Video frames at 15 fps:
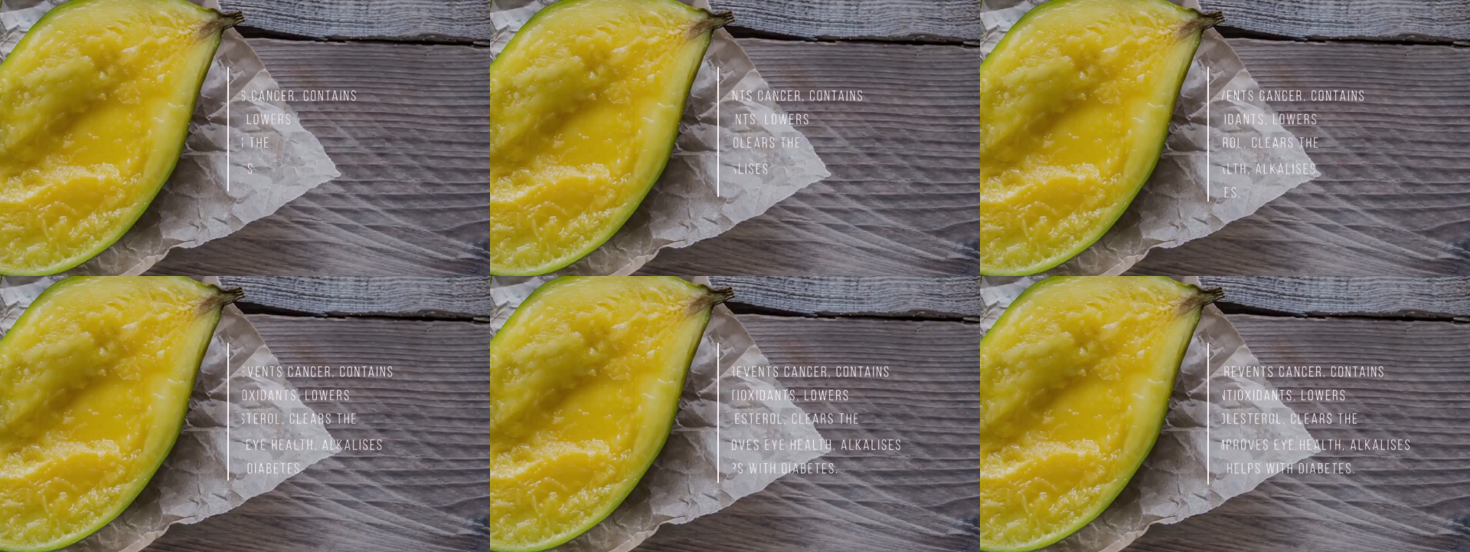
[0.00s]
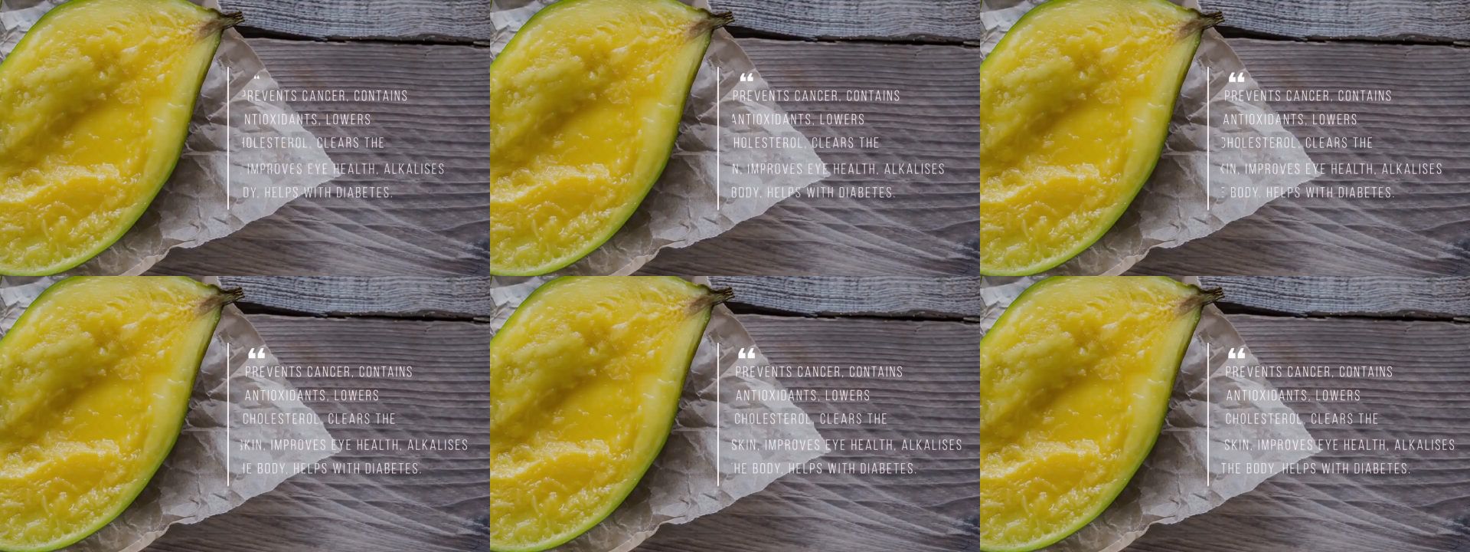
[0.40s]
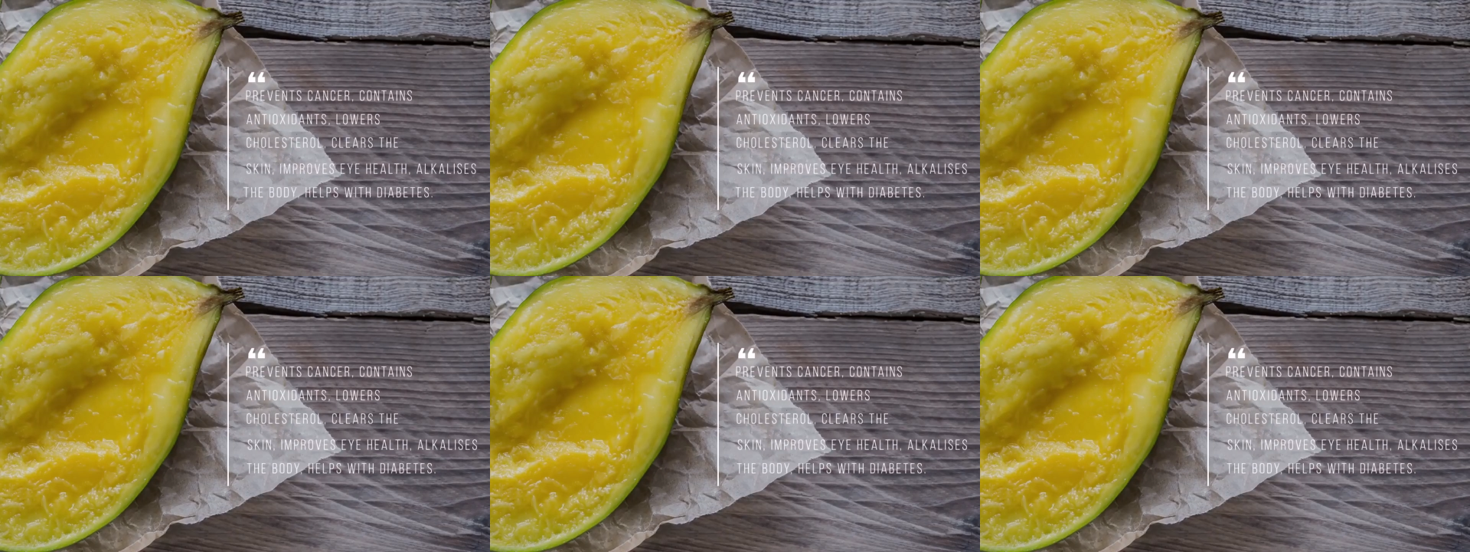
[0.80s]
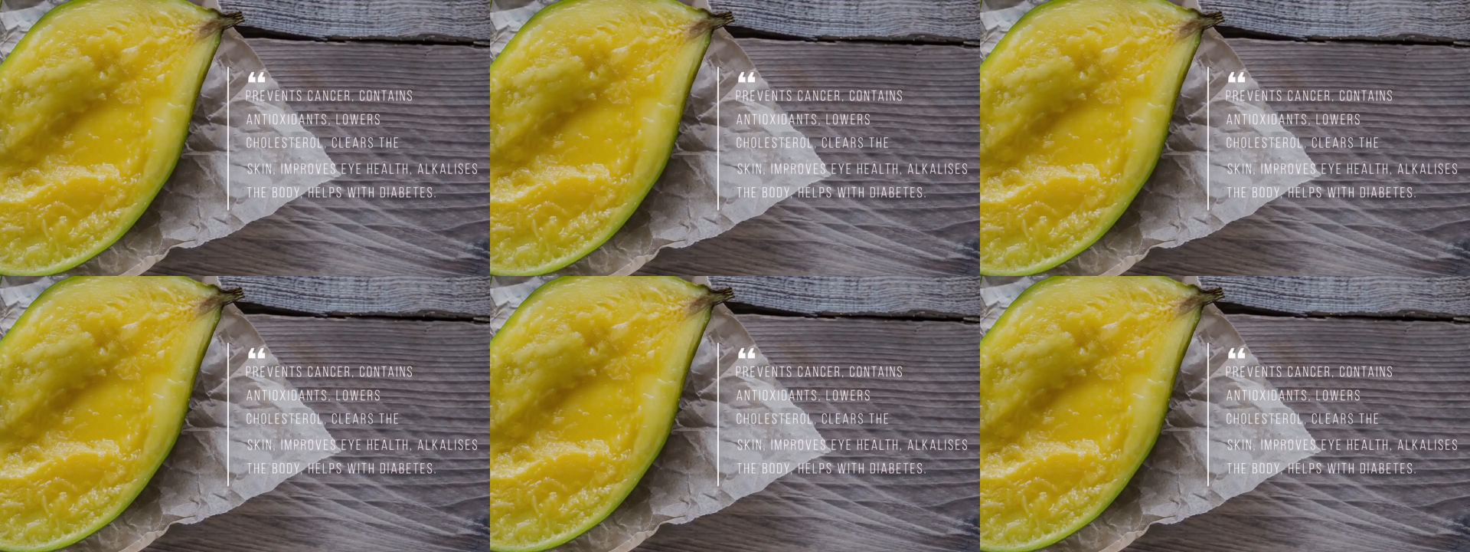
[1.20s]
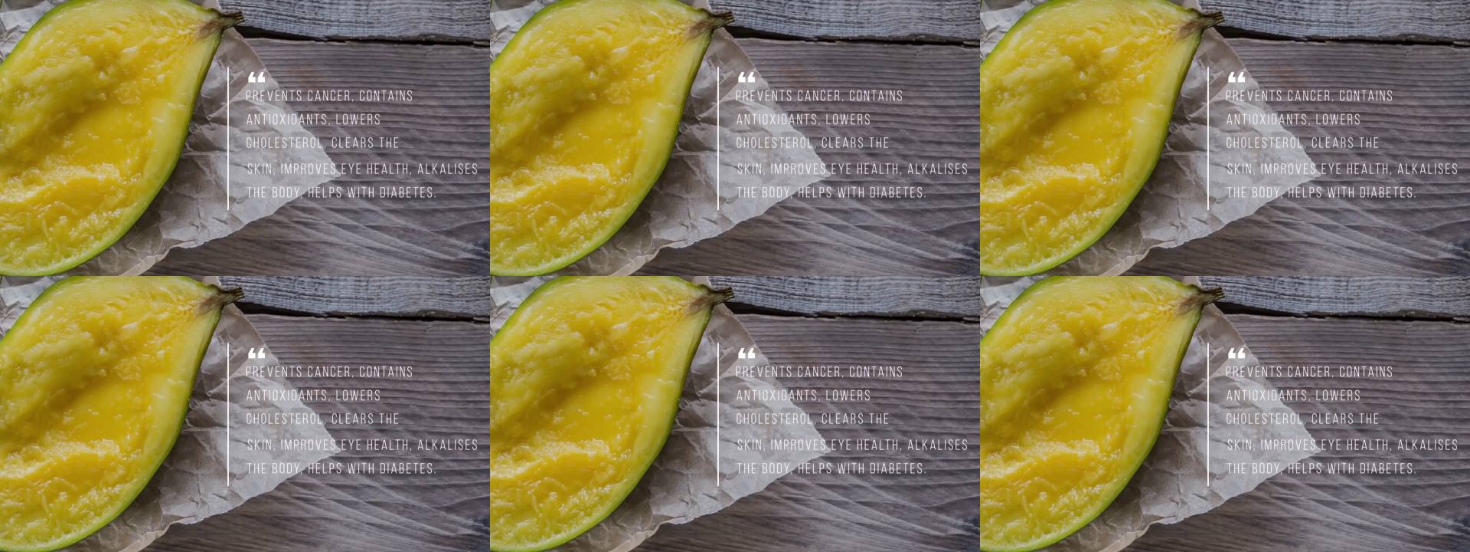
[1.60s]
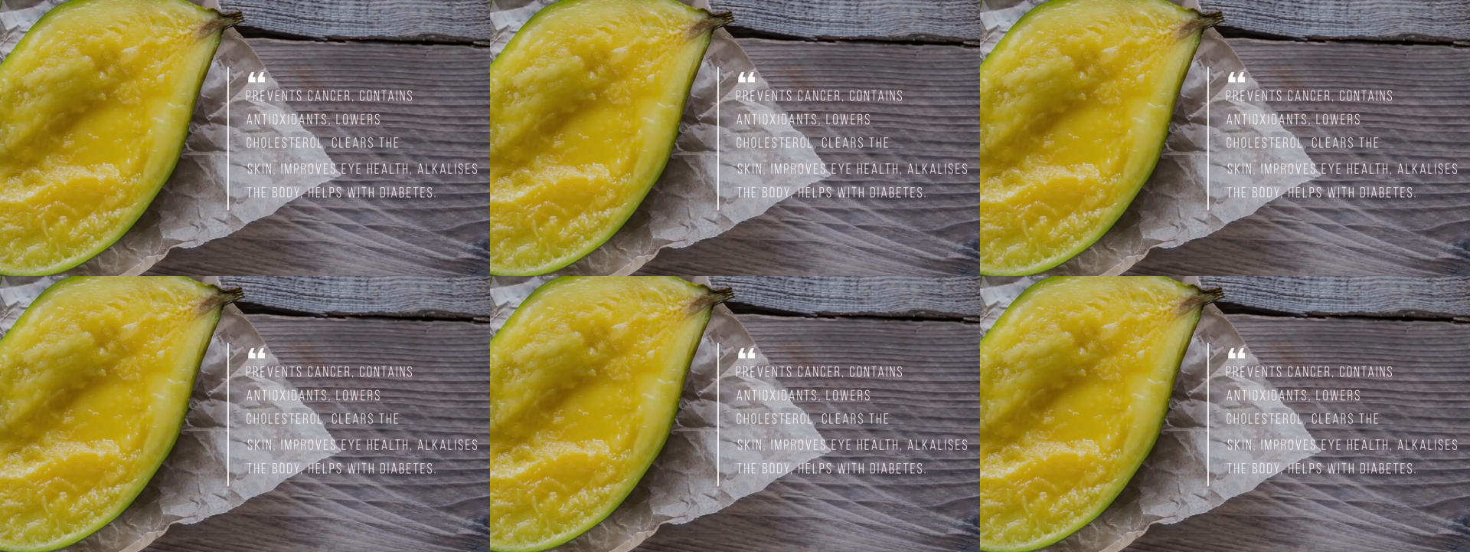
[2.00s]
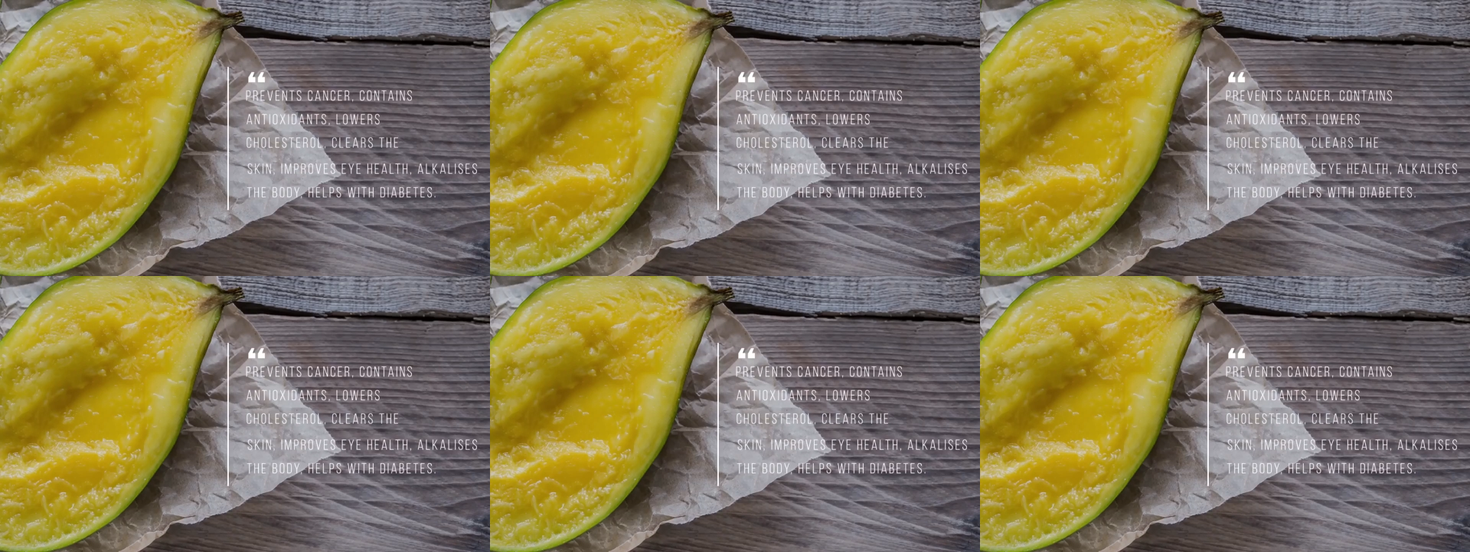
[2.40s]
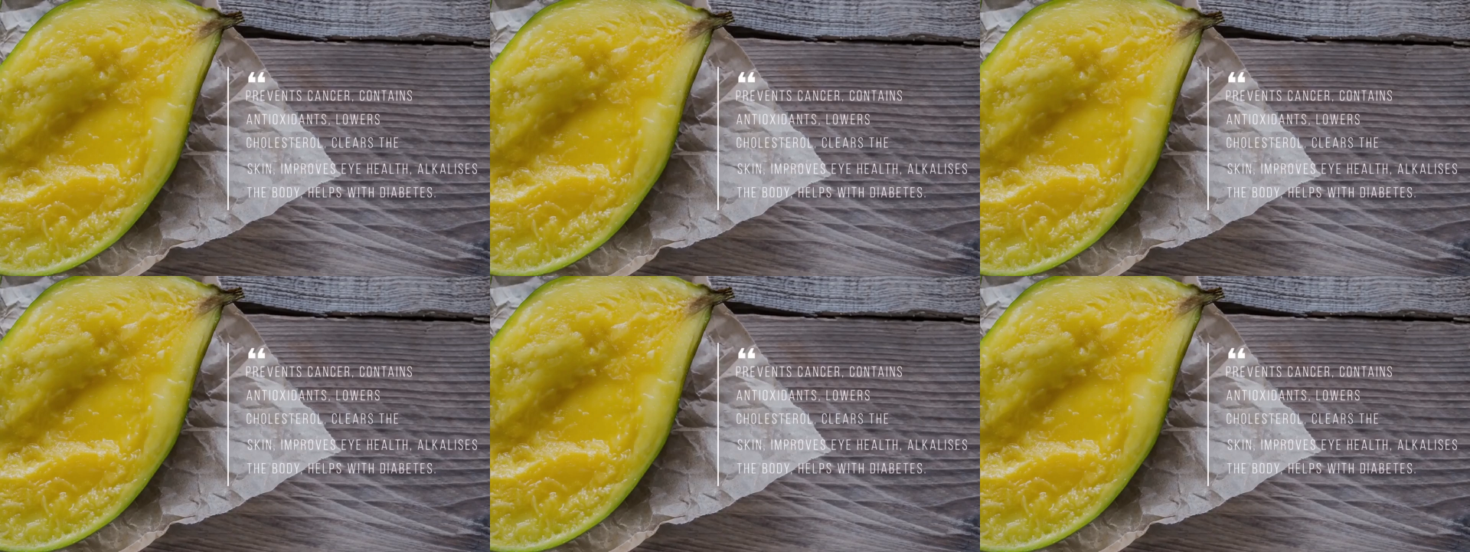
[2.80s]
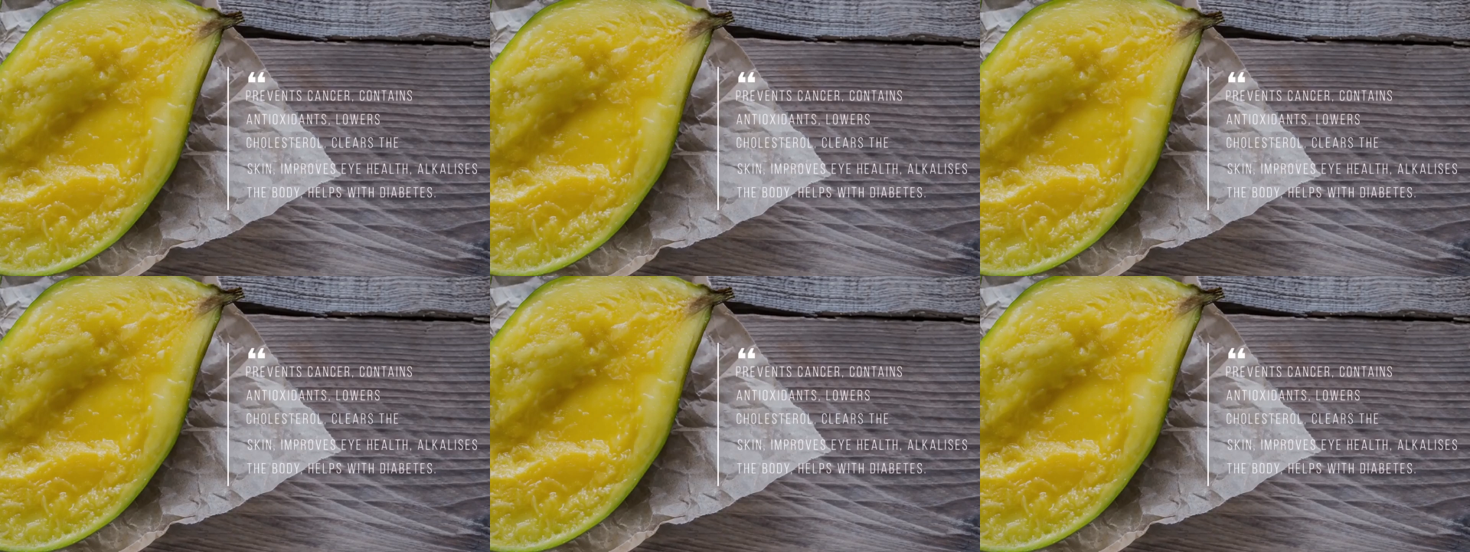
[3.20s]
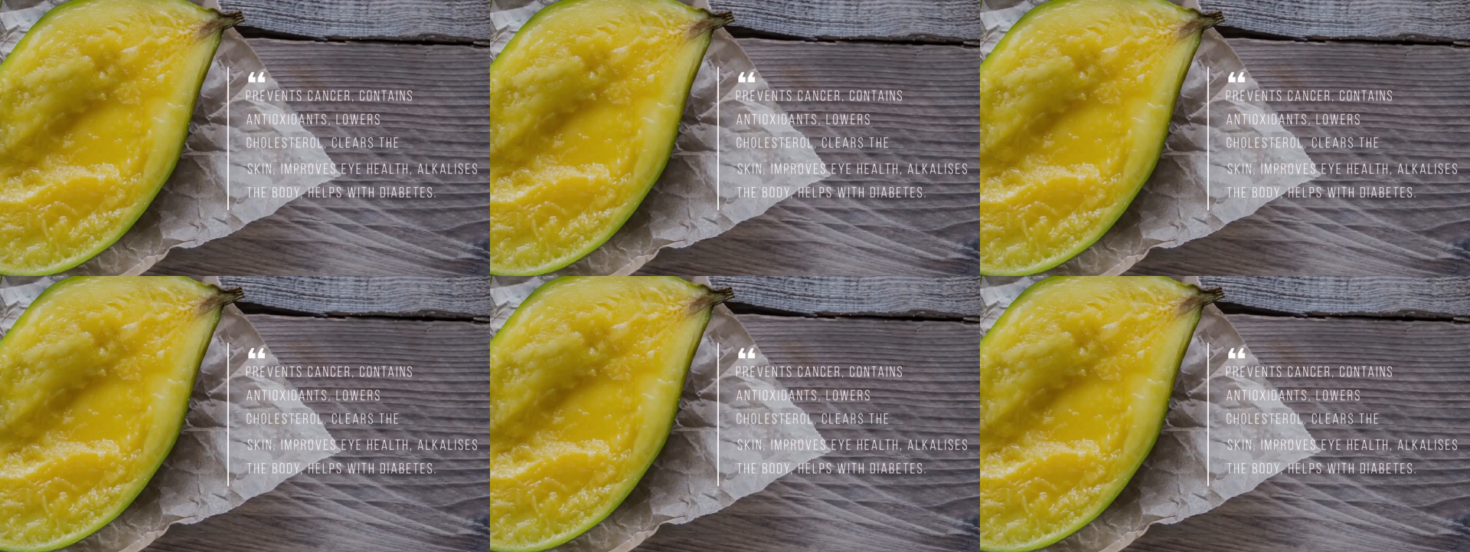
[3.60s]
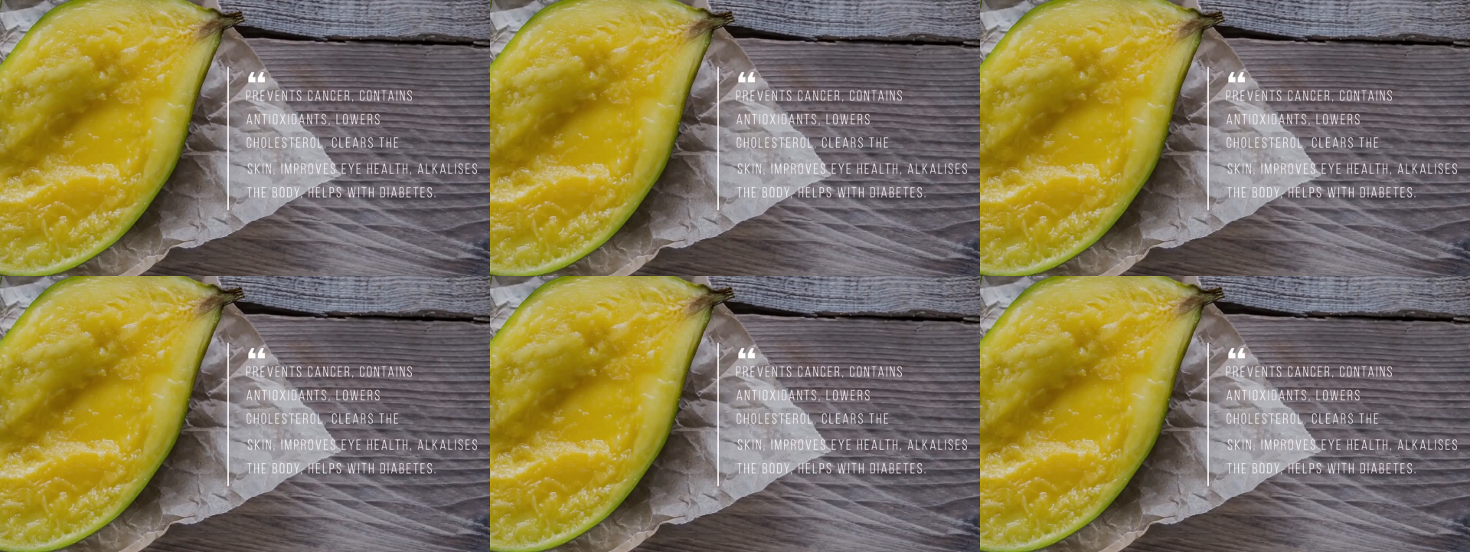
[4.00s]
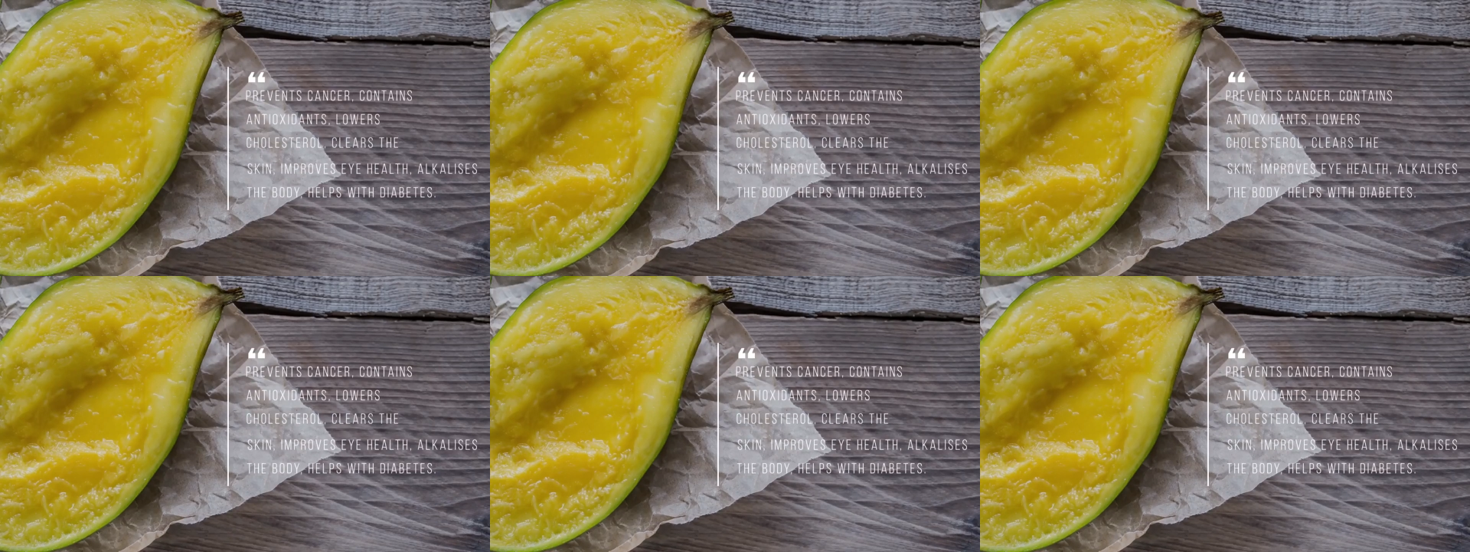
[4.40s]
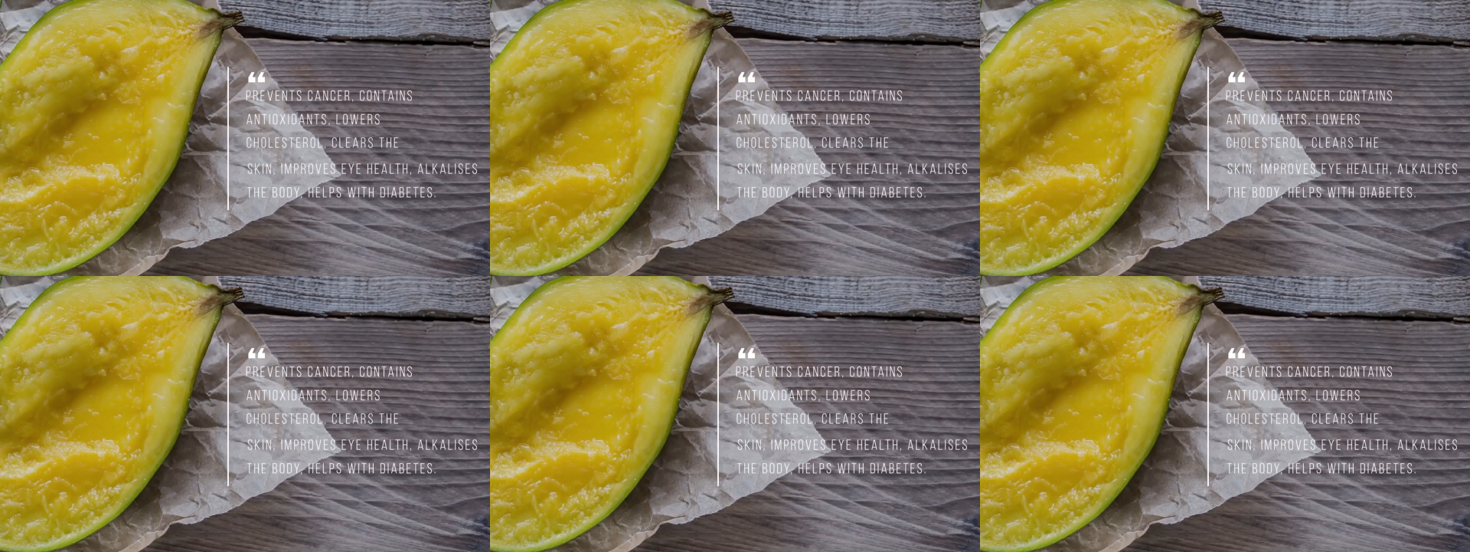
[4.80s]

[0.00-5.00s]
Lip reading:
[unreadable: no face in view]